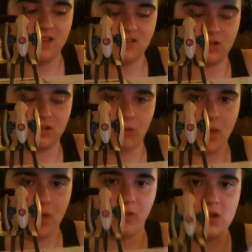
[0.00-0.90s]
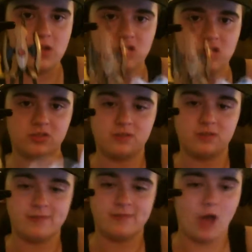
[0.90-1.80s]
3 by 3 inches.
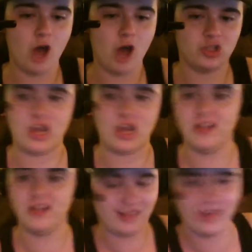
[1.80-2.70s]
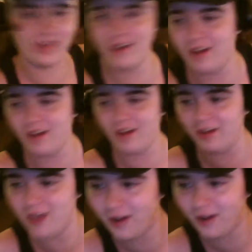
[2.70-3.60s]
Oh shit! Oh
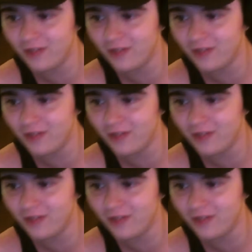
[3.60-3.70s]
no!